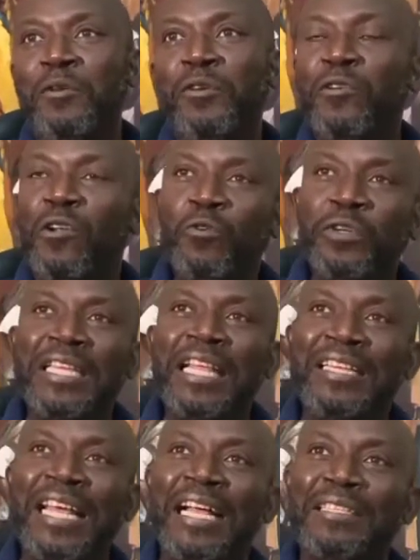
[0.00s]
You're not looking
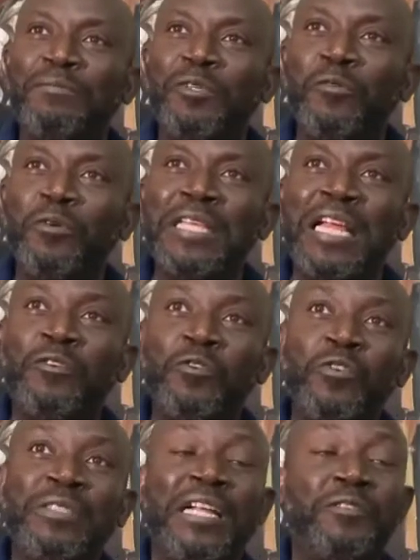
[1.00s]
at that. You're looking at
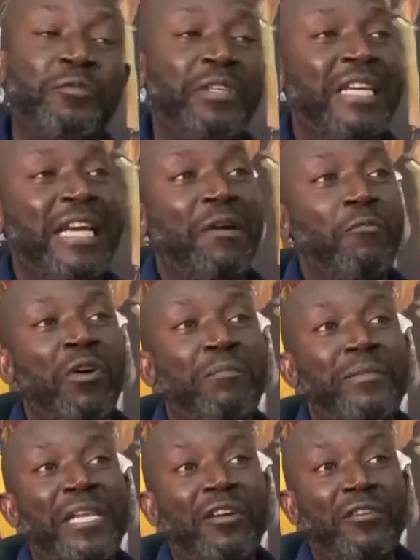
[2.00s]
those that you hear
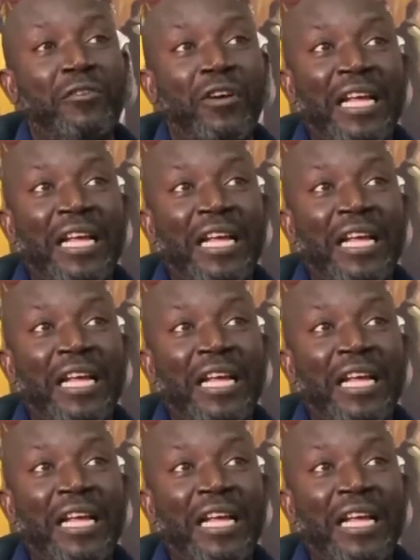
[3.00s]
$1 million,